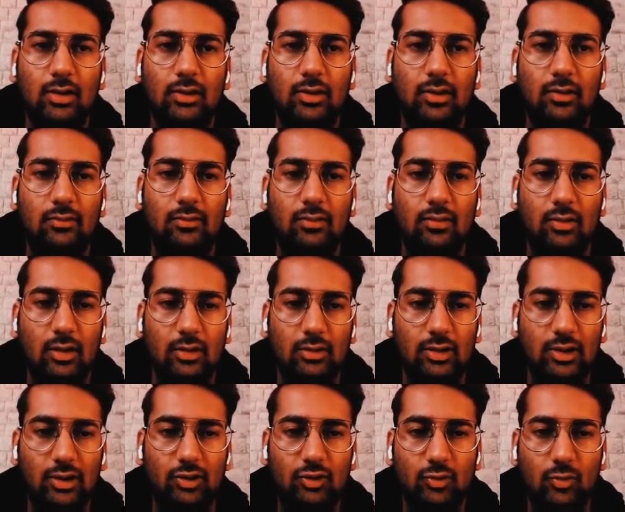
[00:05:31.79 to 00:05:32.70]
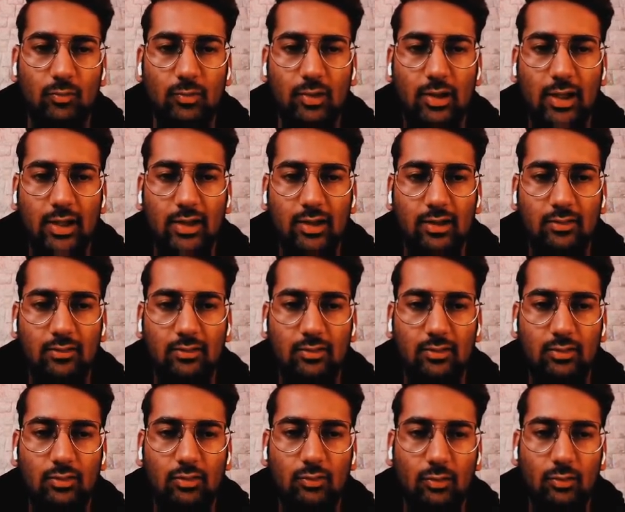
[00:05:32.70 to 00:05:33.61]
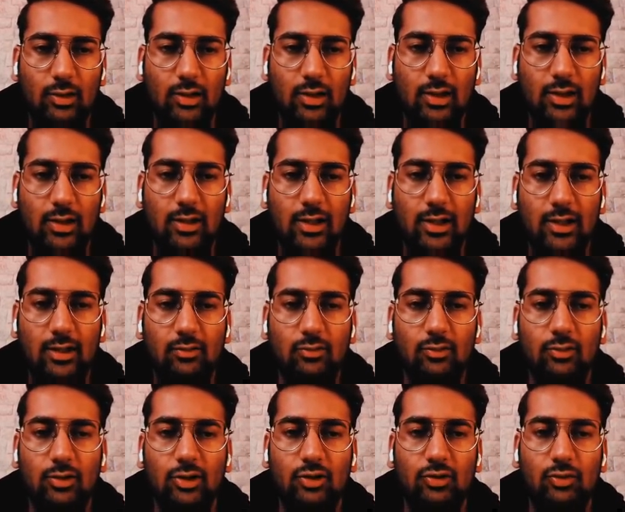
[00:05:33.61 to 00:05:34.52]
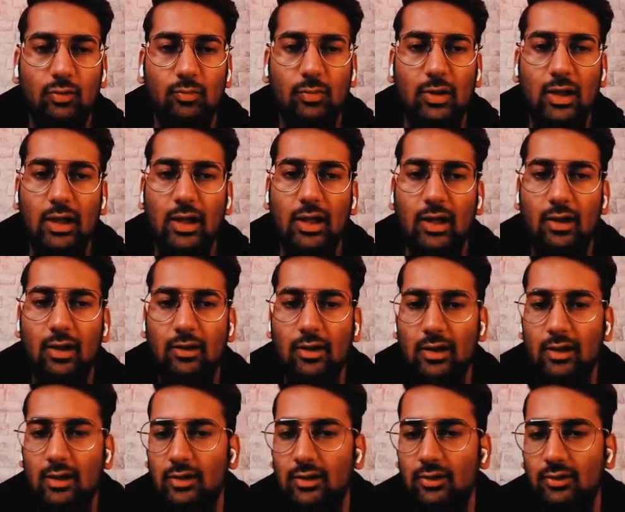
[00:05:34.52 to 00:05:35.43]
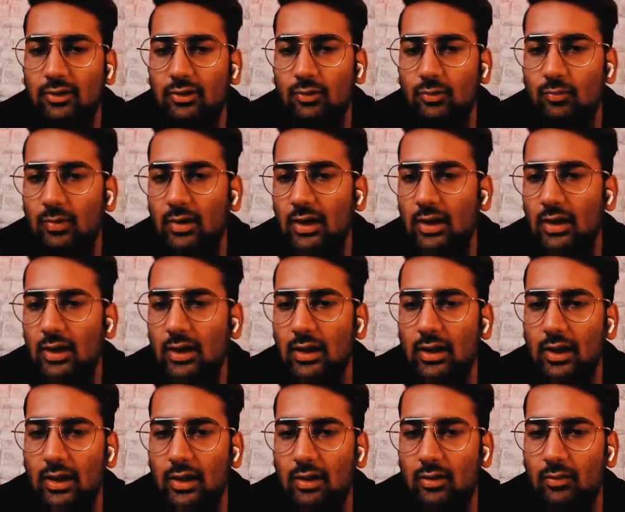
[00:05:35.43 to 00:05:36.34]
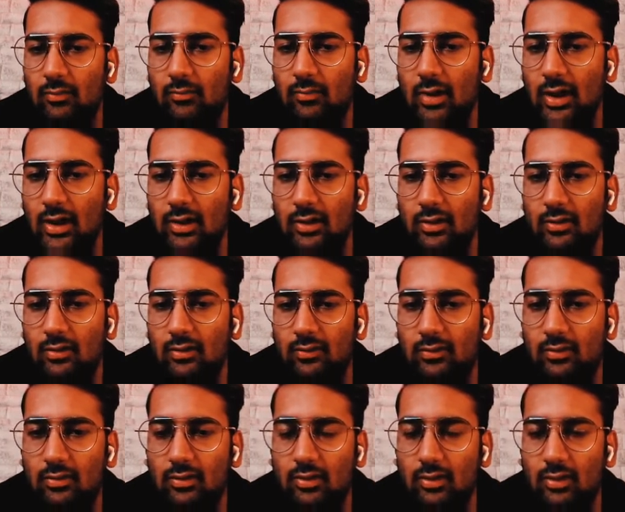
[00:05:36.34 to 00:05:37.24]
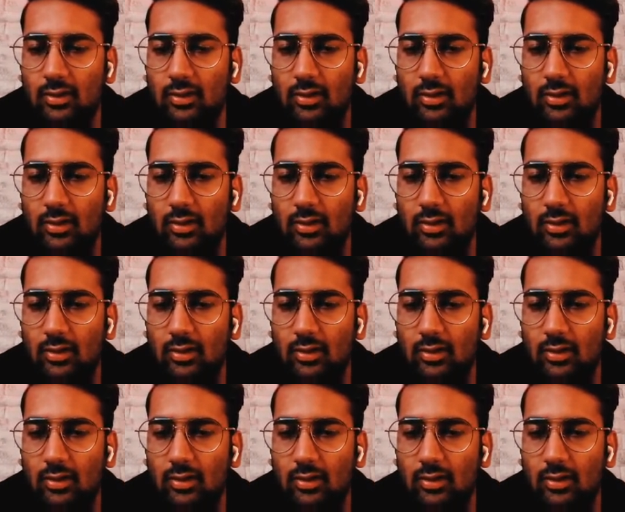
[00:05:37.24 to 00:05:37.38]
this should be, I guess, total are 9, so this should be 8, and this should be 8 minus